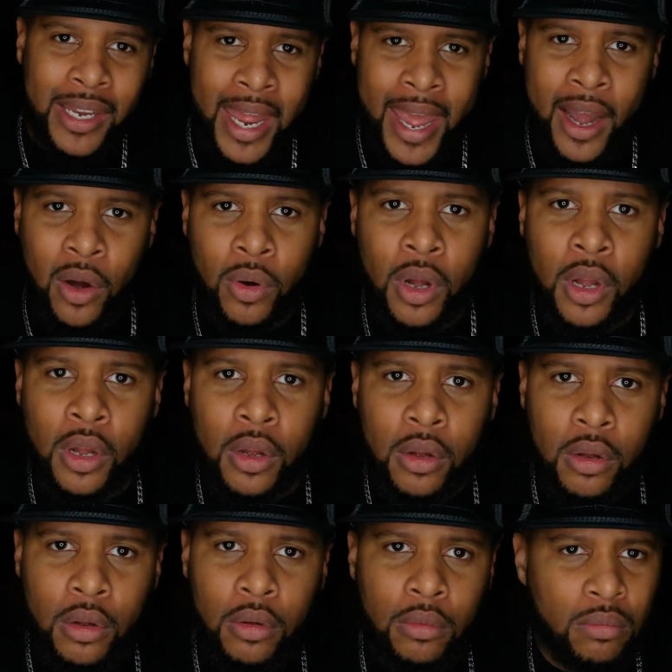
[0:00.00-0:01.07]
now,
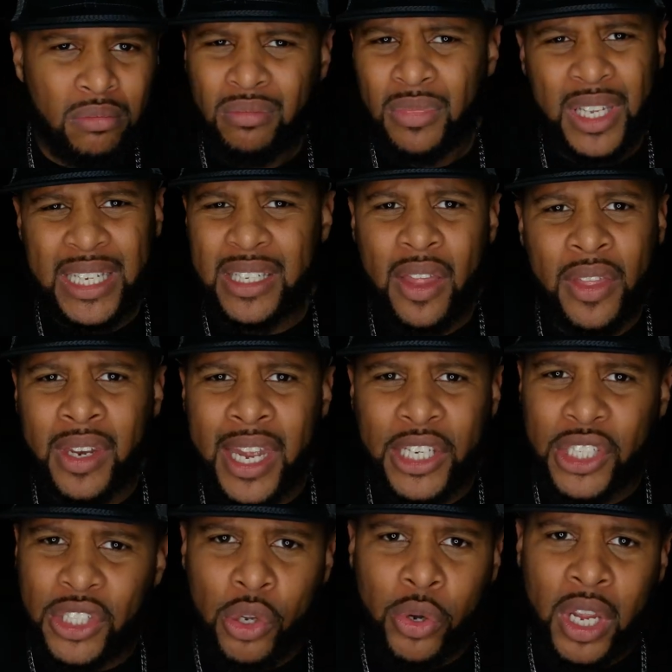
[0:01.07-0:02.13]
these other
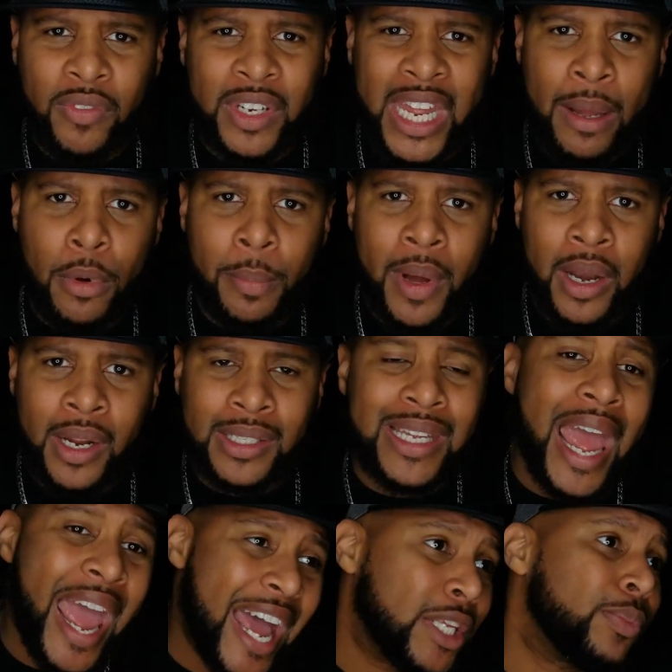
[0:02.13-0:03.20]
nations don't give a damn about us,
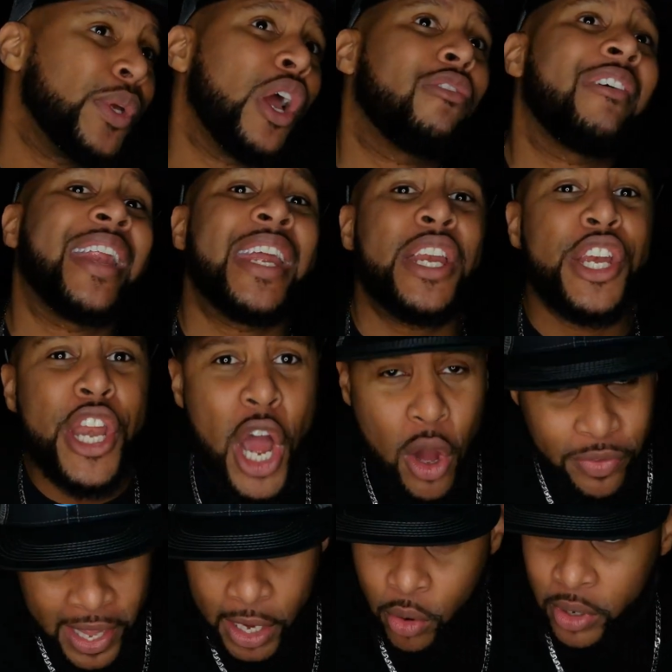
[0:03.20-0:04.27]
as we already
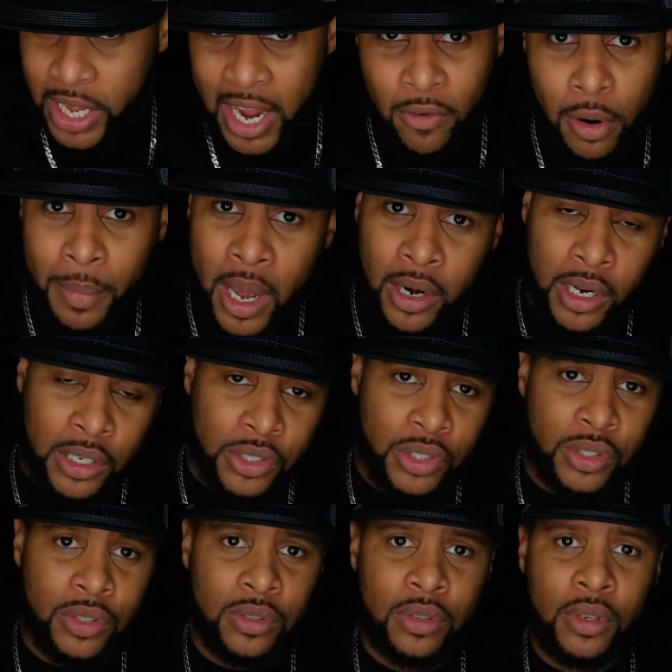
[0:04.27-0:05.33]
know they don't care about
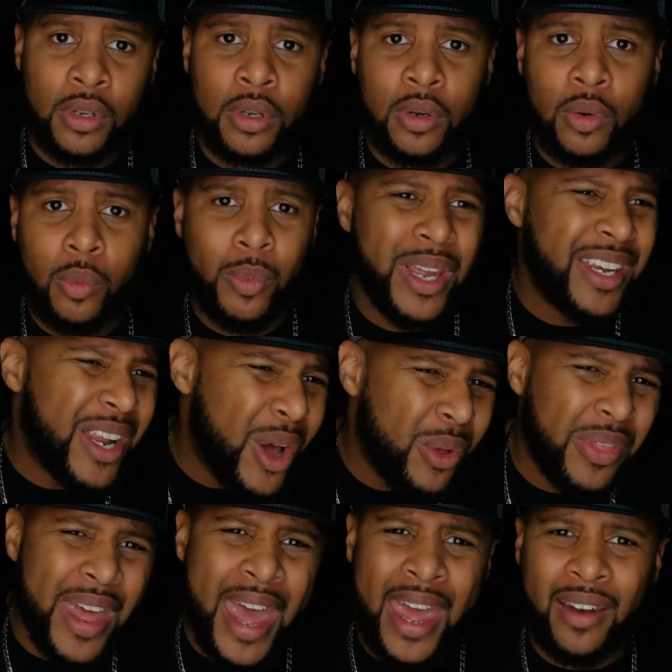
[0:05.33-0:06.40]
us. We know
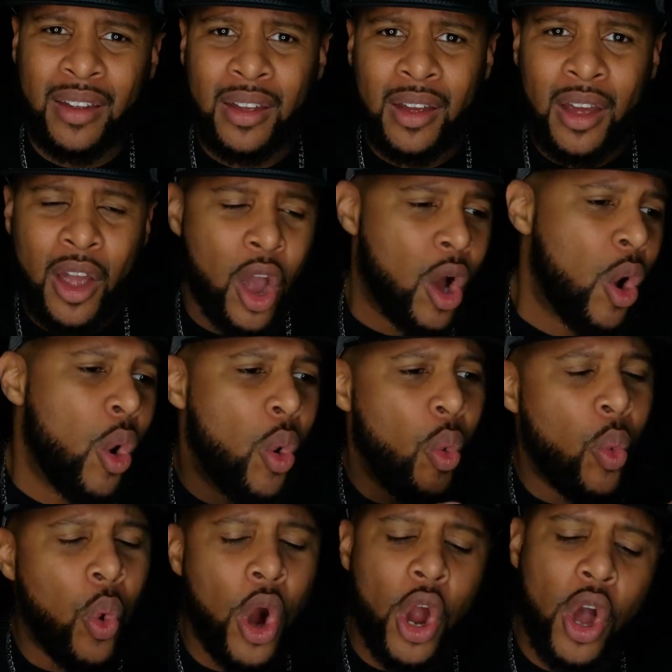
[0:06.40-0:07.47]
that.
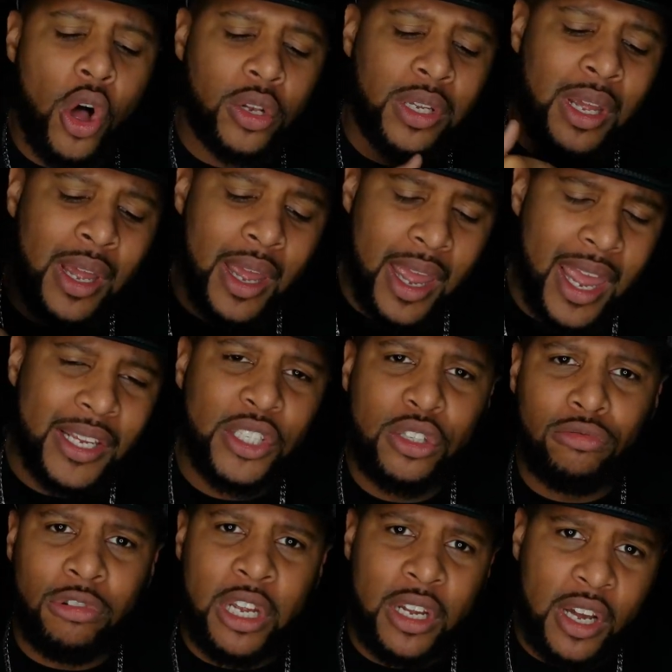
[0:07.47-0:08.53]
World
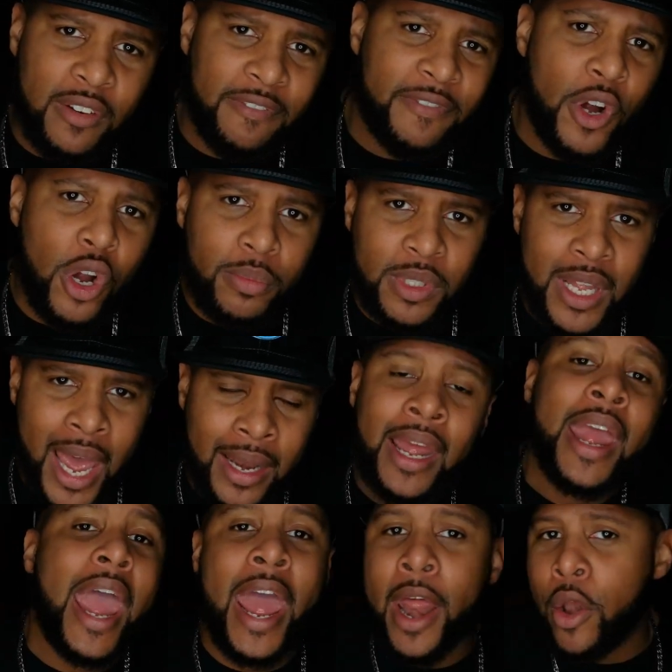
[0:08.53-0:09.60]
history confirms that.
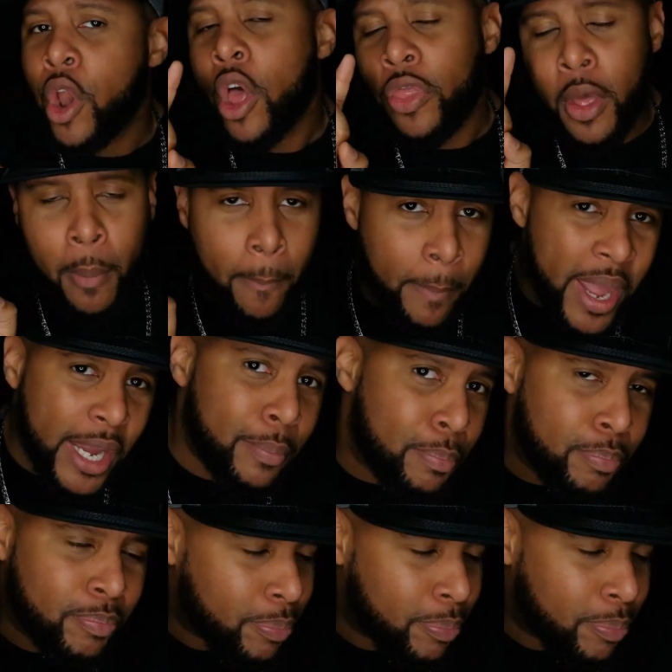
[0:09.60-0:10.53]
And the big